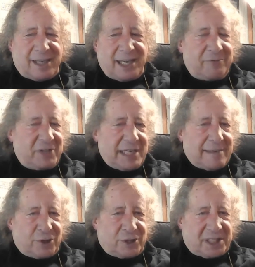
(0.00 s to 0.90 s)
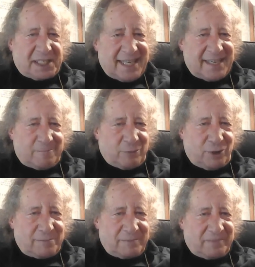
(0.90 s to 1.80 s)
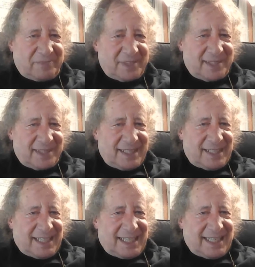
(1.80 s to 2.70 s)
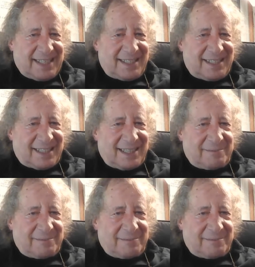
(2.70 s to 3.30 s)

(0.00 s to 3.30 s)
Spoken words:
heavy object, a cannonball? And